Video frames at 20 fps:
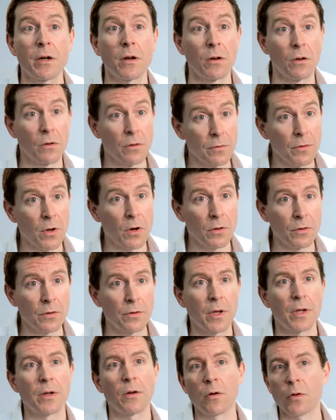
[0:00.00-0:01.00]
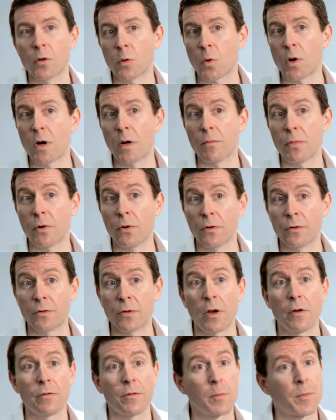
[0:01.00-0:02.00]
a lot of content on the whiteboards
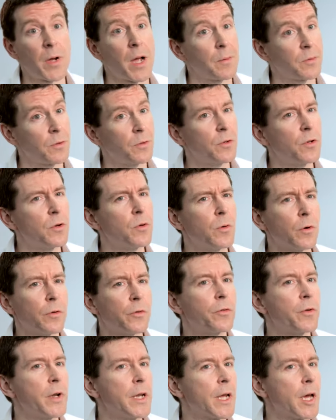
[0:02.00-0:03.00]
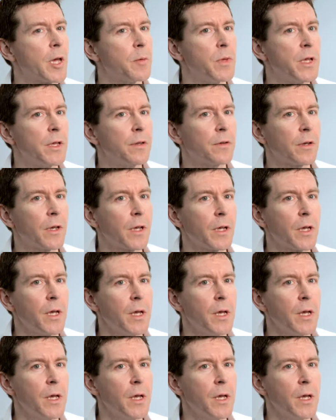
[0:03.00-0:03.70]
over perhaps a 2 or 3 day meeting.